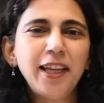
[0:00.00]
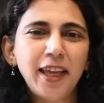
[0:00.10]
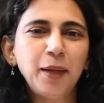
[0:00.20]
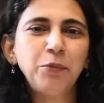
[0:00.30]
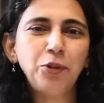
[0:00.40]

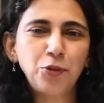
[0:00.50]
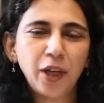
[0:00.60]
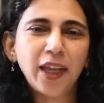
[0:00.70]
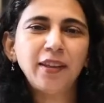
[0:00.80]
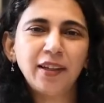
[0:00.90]
came
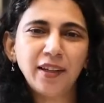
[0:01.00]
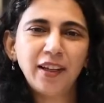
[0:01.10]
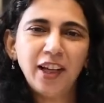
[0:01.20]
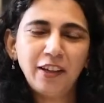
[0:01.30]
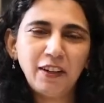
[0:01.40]
together
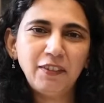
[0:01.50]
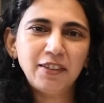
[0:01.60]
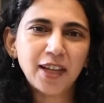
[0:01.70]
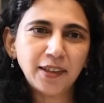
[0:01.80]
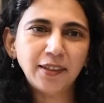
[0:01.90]
when we
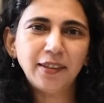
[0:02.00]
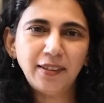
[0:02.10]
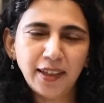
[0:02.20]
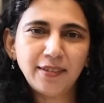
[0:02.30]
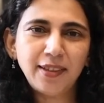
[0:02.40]
started the
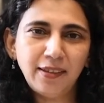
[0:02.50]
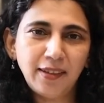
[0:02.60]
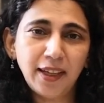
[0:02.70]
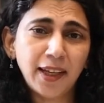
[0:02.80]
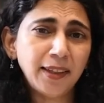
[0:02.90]

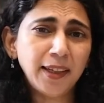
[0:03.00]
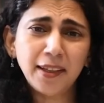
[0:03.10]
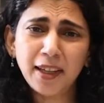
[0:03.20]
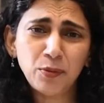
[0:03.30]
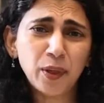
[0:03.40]
CSTZ, and I think
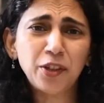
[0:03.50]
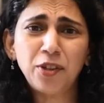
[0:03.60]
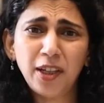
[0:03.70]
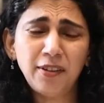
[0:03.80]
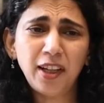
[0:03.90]
it has worked
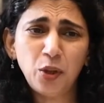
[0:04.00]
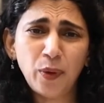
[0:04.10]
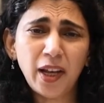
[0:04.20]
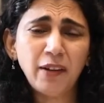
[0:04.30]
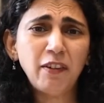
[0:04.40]
really
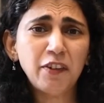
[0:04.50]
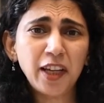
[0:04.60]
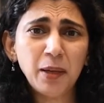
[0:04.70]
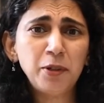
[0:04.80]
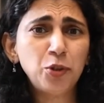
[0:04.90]
well, and we were
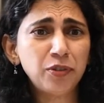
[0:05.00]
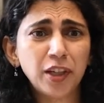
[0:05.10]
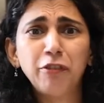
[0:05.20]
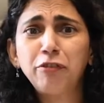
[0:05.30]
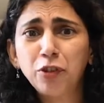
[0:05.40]
able to
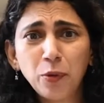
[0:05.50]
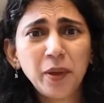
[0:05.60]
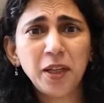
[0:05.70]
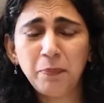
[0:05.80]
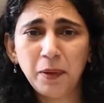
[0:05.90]
serve so
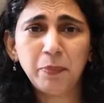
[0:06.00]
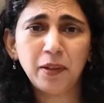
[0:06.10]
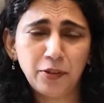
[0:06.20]
many people